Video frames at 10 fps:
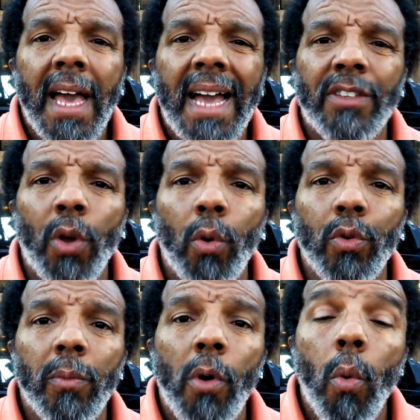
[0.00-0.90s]
I told
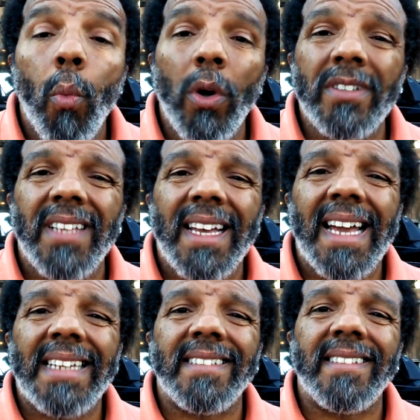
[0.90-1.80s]
him once I
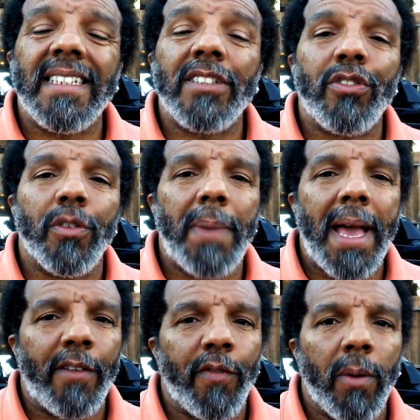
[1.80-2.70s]
got a signature
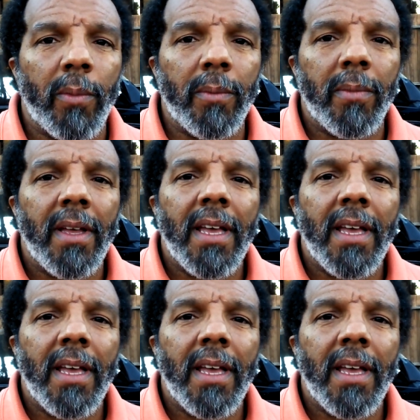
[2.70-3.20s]
back from him,